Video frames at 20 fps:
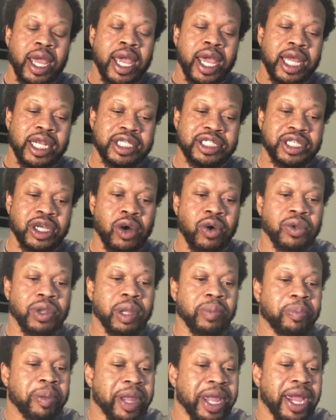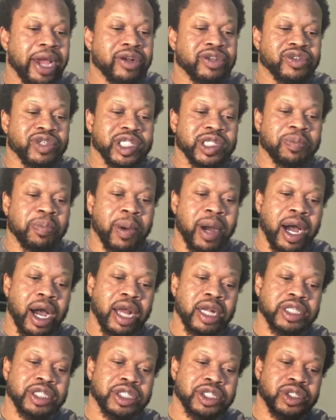And so the parent's
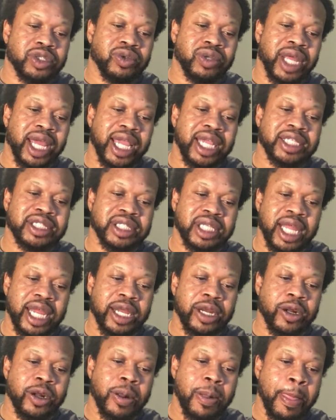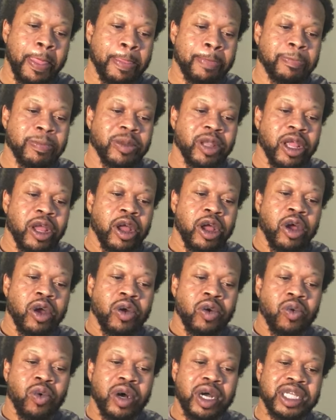response 2 days later
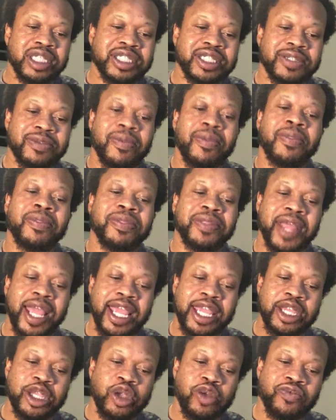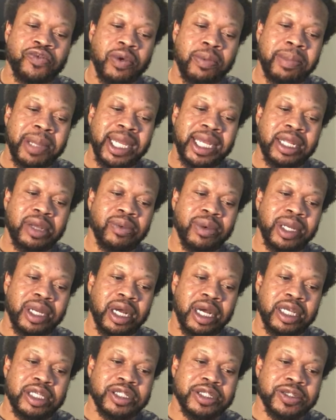was, thank you for meeting with
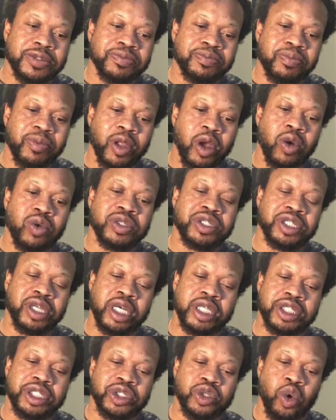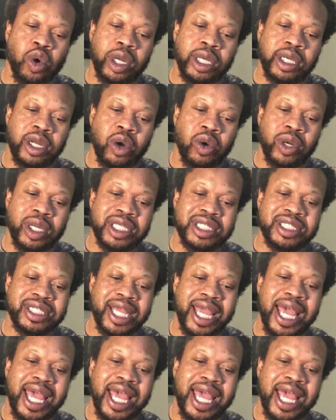us on such short notice.